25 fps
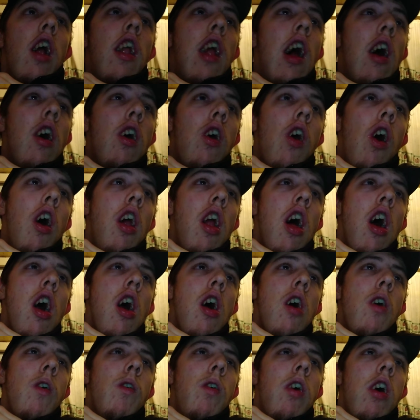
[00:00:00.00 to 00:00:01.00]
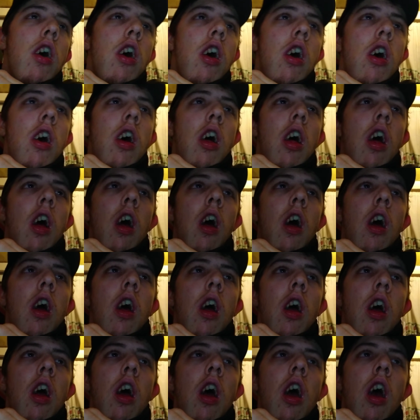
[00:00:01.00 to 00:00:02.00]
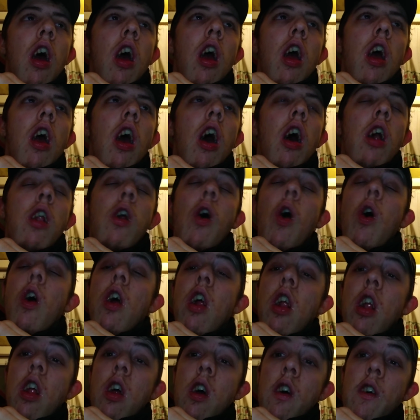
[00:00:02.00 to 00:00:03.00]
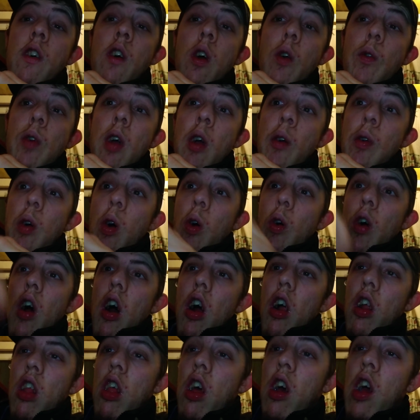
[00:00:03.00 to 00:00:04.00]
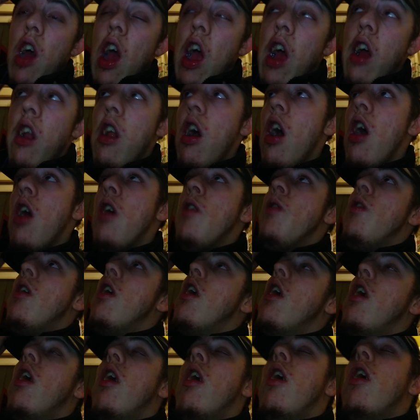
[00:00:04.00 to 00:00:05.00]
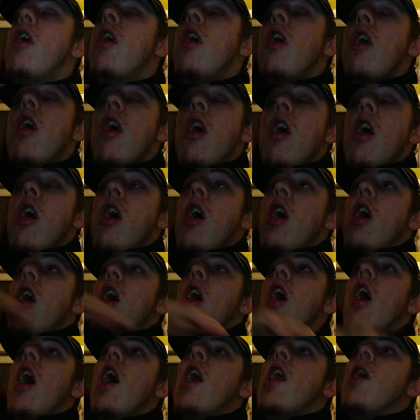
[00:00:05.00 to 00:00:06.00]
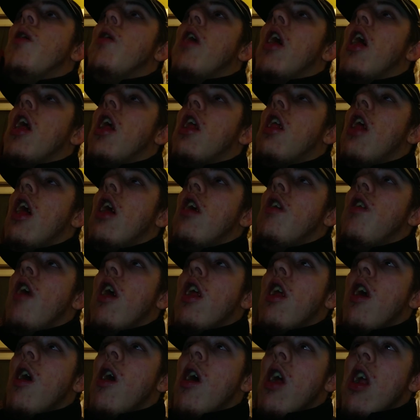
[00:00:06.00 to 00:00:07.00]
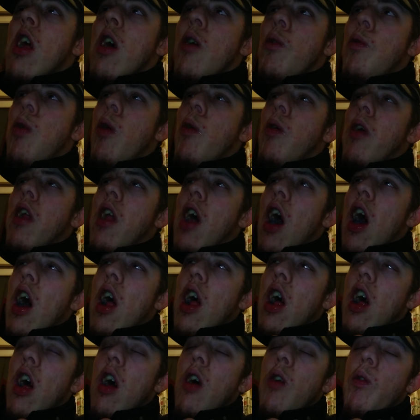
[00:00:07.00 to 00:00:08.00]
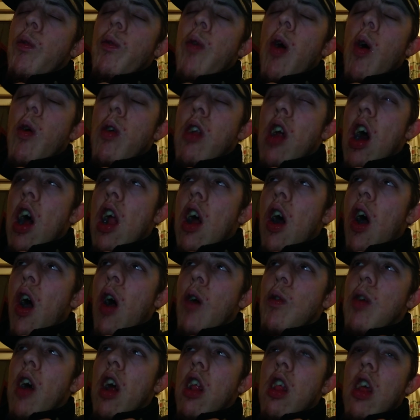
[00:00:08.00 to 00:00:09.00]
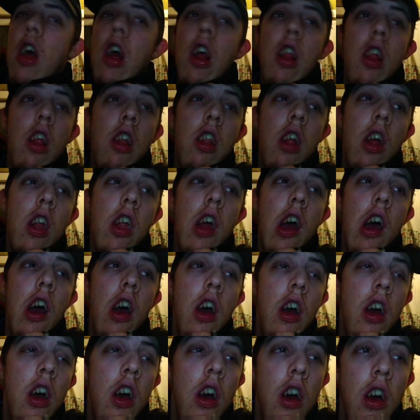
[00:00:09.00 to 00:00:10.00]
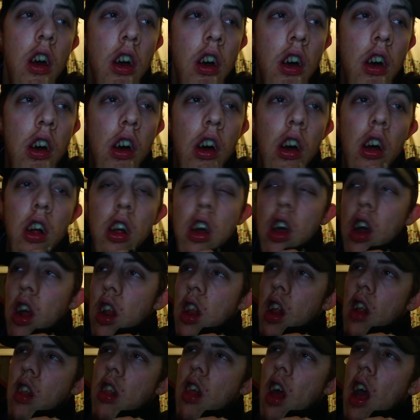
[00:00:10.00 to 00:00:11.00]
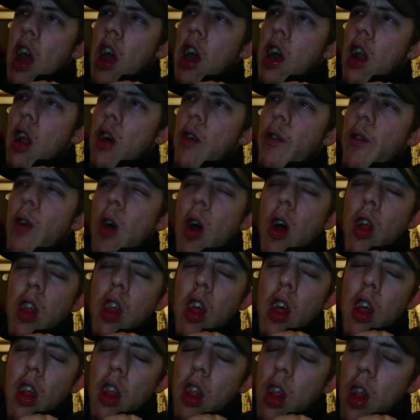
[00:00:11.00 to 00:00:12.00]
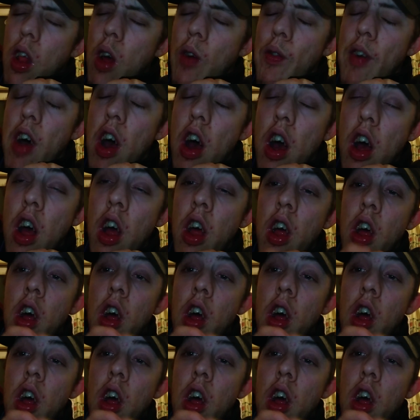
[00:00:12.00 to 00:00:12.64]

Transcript: And I've got um, talking to a few people while I was a kingdom. And I'm going to say, fancy doing it? Probably and pulled down at half past six. I said, yeah, because it's England versus Summit.